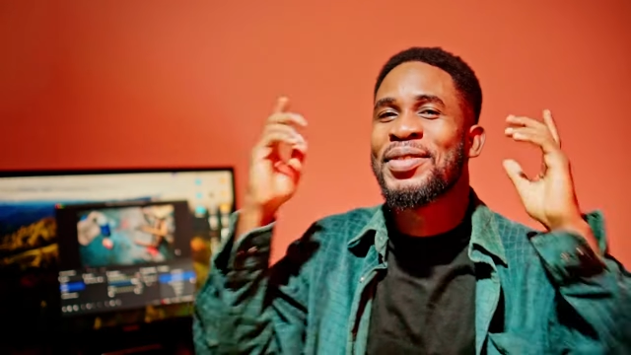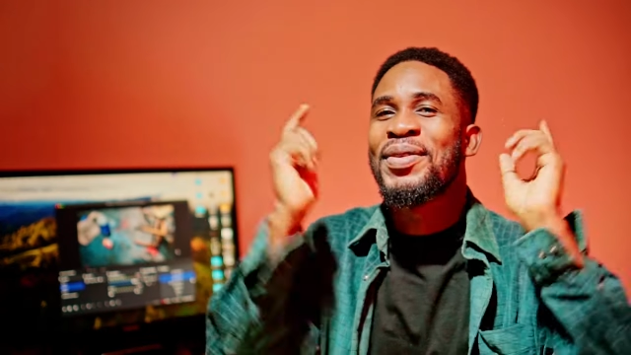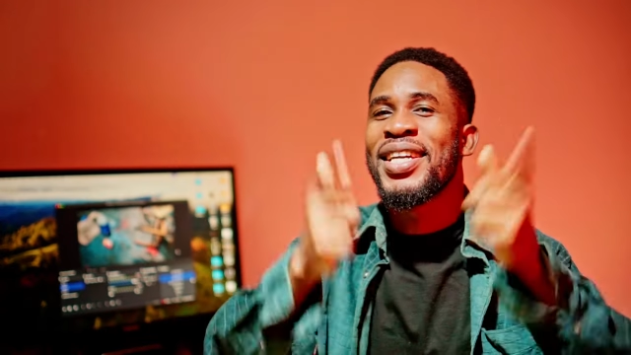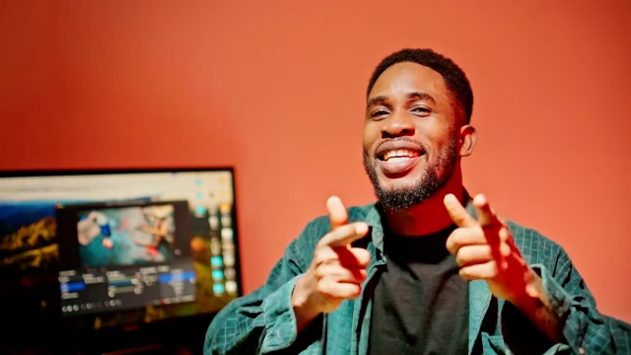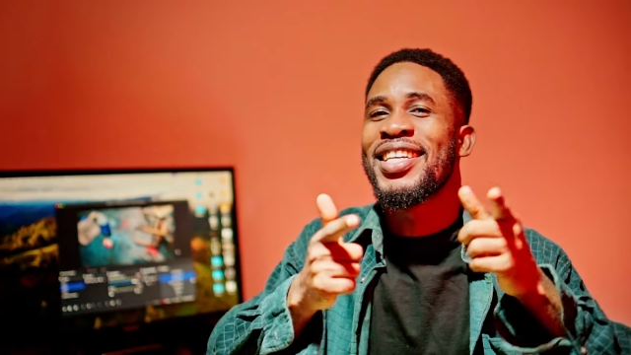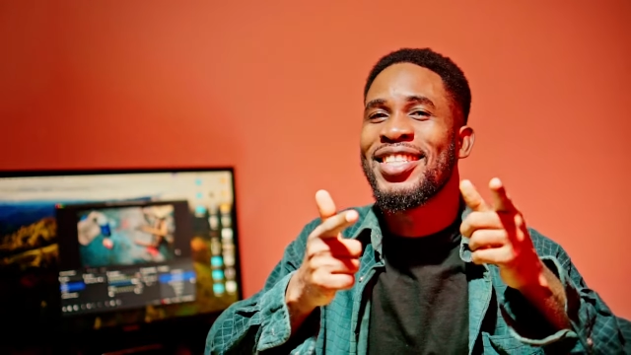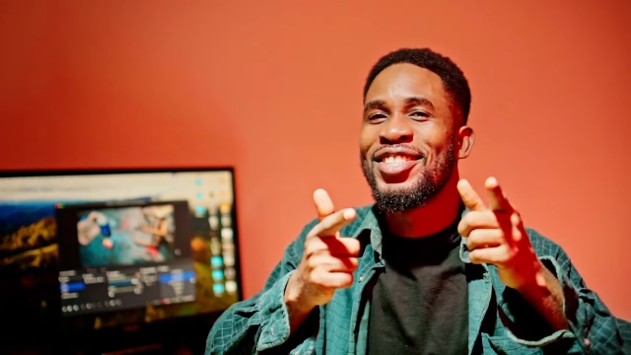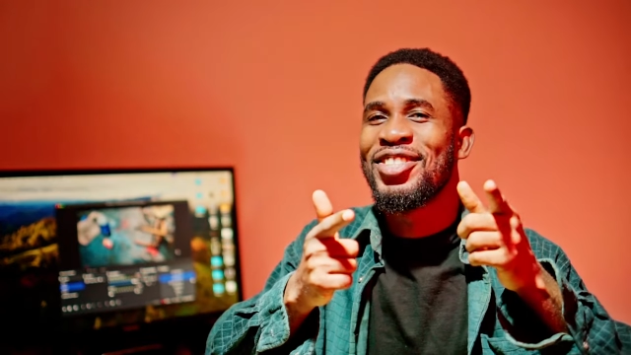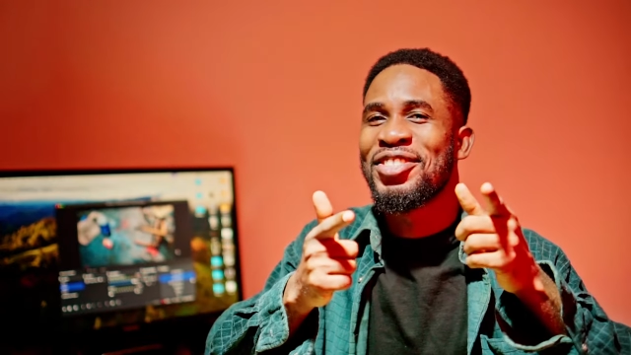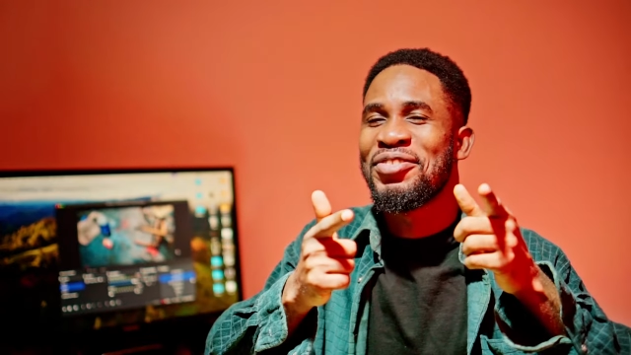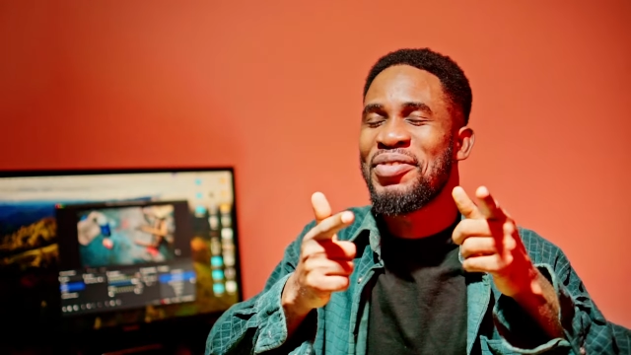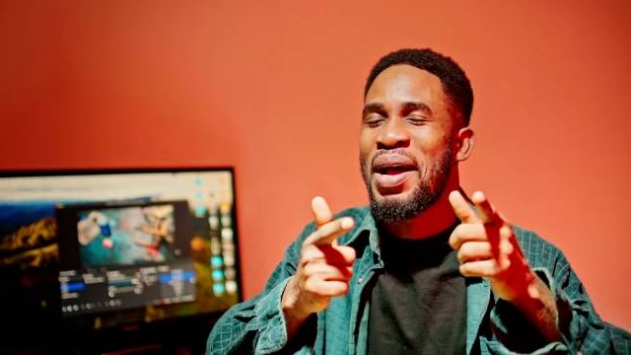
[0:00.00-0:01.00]
Stray Kid
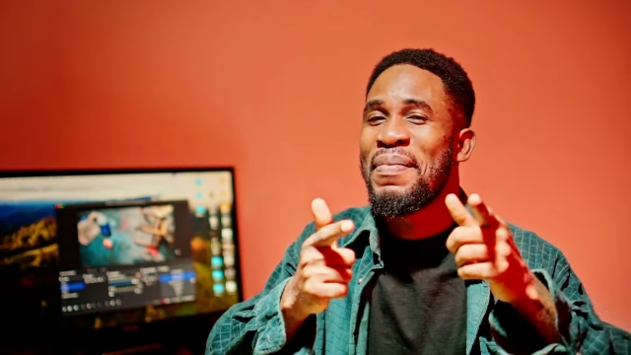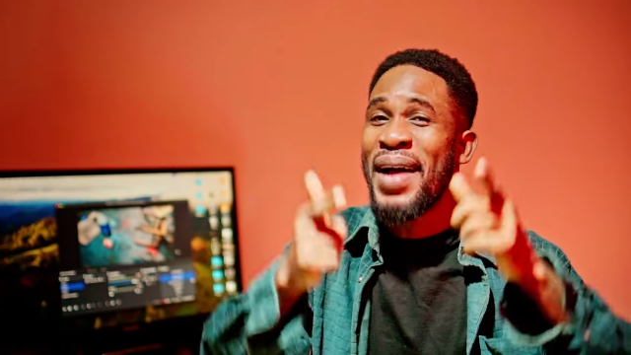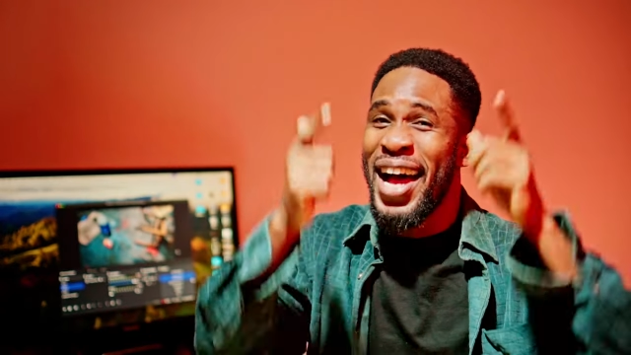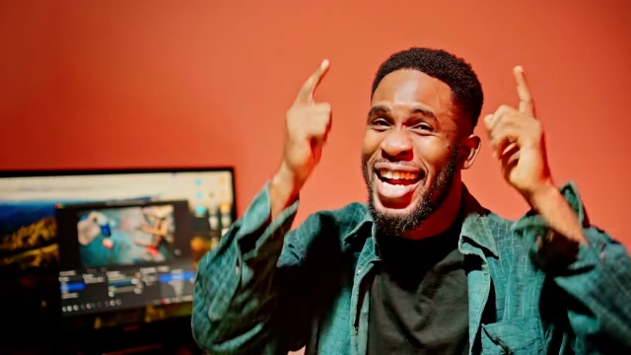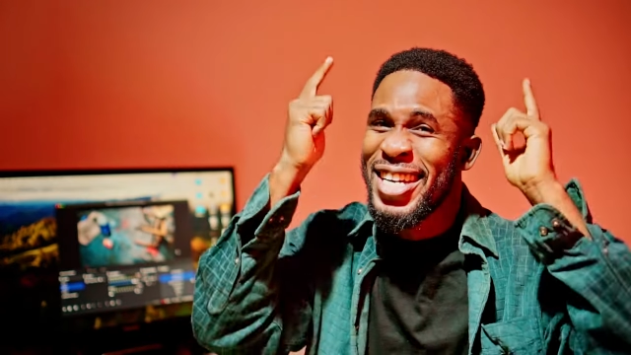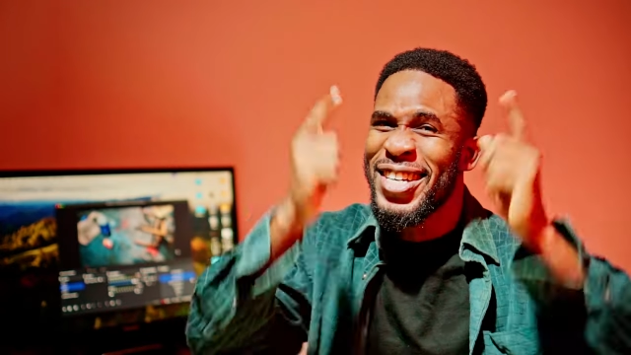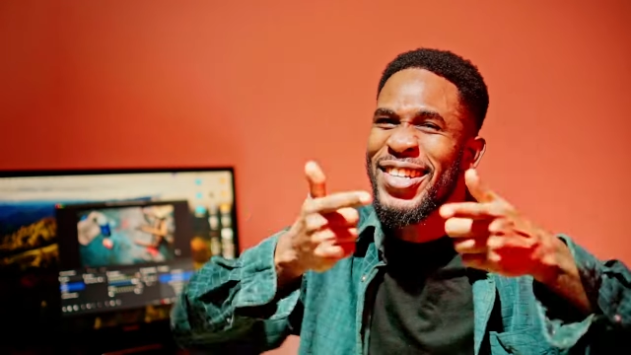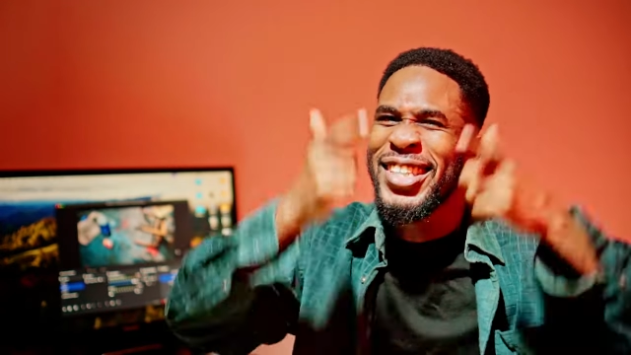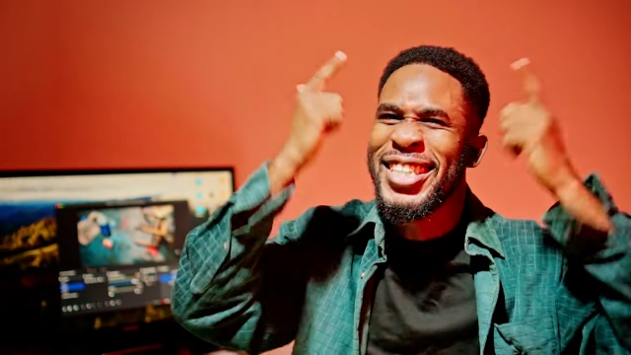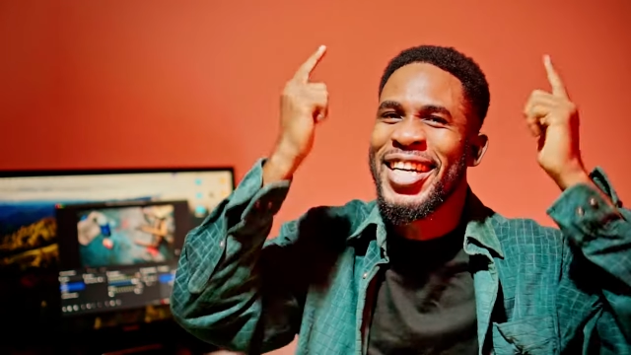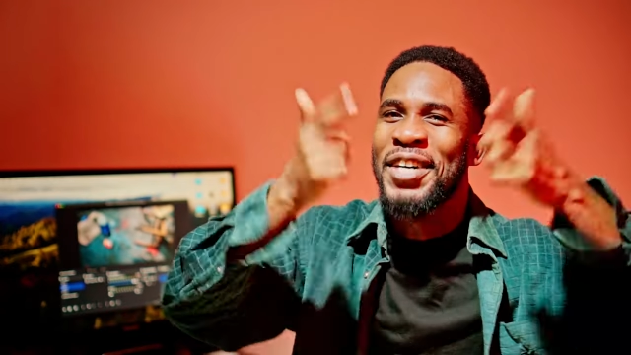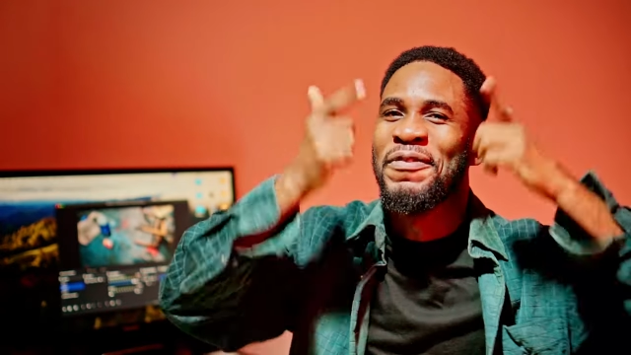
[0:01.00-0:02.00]
just dropped
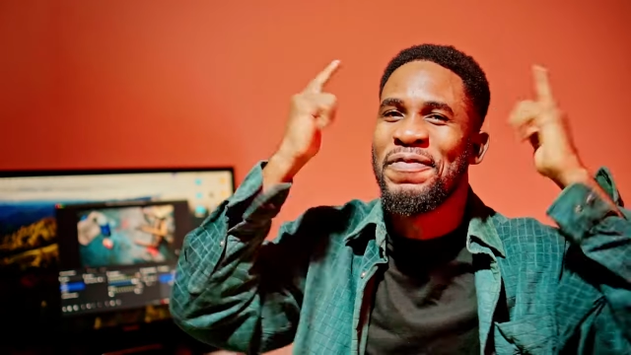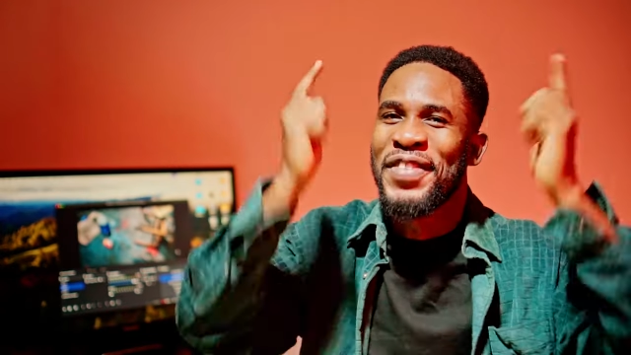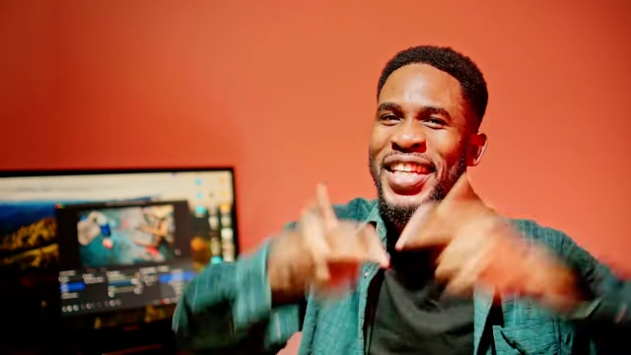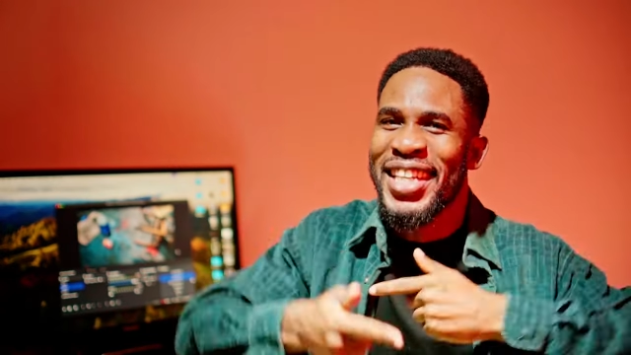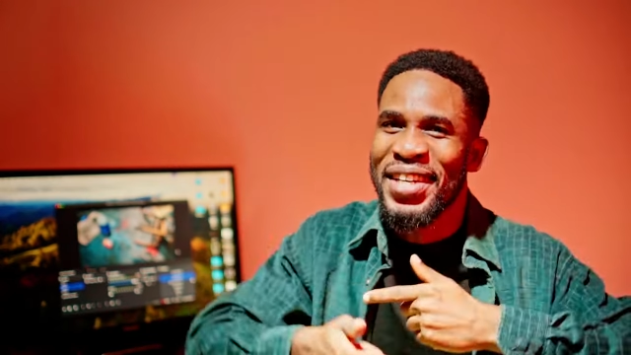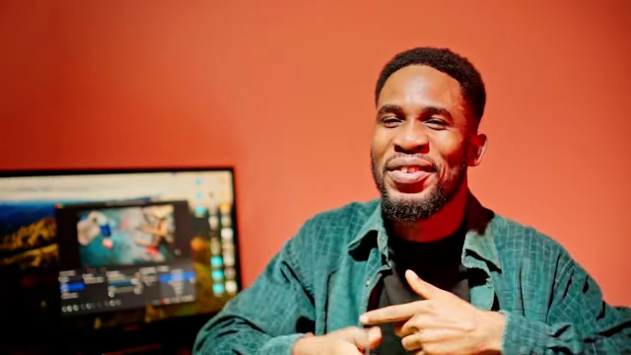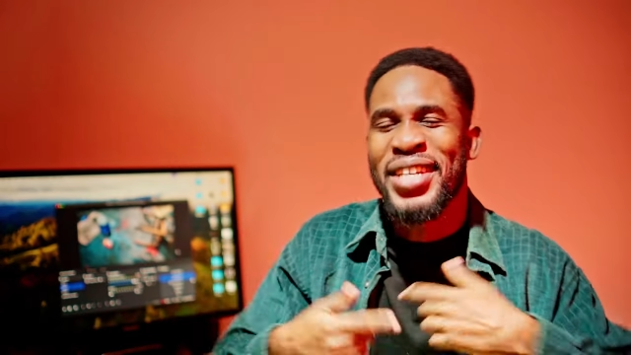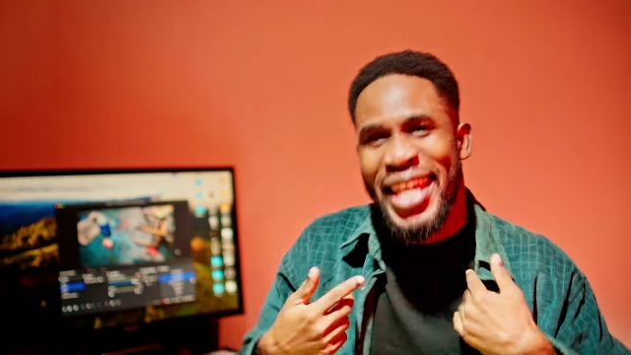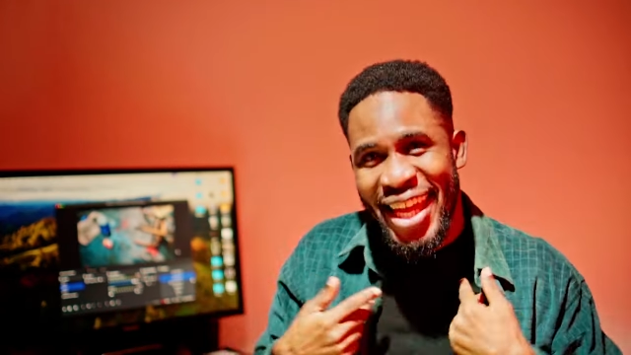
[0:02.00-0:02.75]
another video.